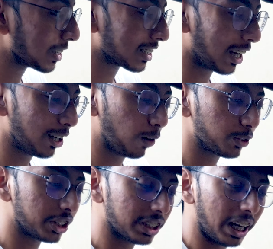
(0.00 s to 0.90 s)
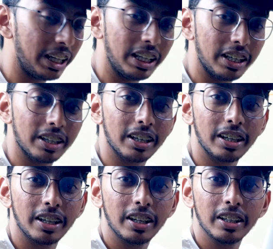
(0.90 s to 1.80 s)
is kind of shiny
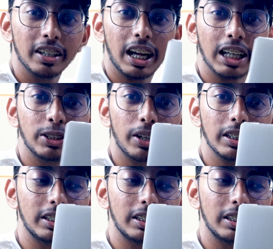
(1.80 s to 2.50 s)
here. As you can